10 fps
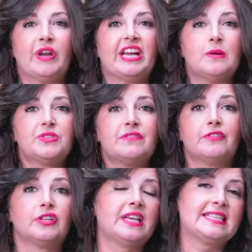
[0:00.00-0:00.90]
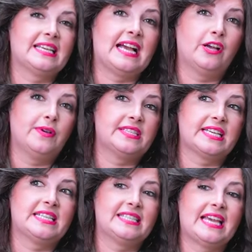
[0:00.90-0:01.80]
When it comes to fertilizing, I always
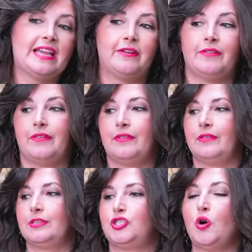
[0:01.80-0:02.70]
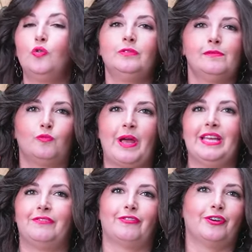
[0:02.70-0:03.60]
like to say, don't
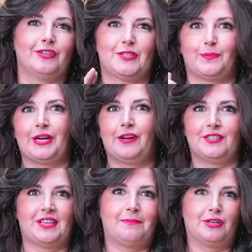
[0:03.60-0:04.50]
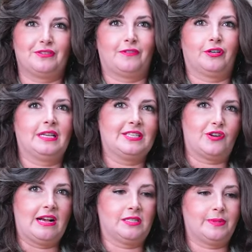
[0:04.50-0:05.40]
wait for spring or summer to fertilize
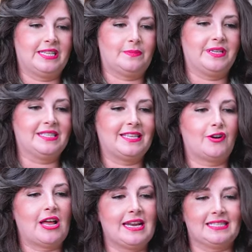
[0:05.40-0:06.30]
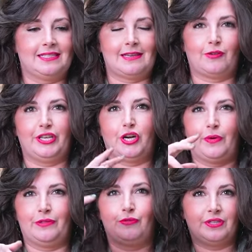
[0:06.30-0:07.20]
your houseplants because they're not necessarily
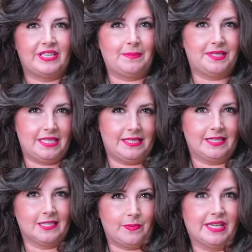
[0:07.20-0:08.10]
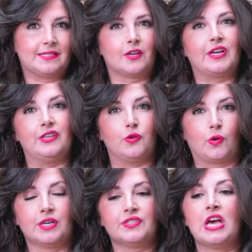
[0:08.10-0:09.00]
going through the same seasons because they're
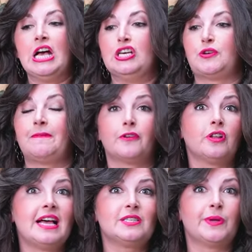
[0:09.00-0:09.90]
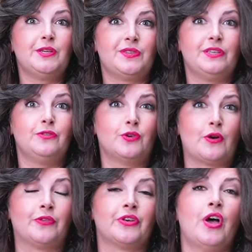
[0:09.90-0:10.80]
indoors. So fertilize when you see new
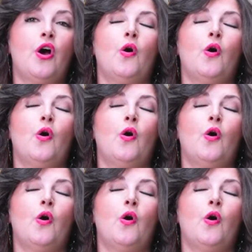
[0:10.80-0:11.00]
growth.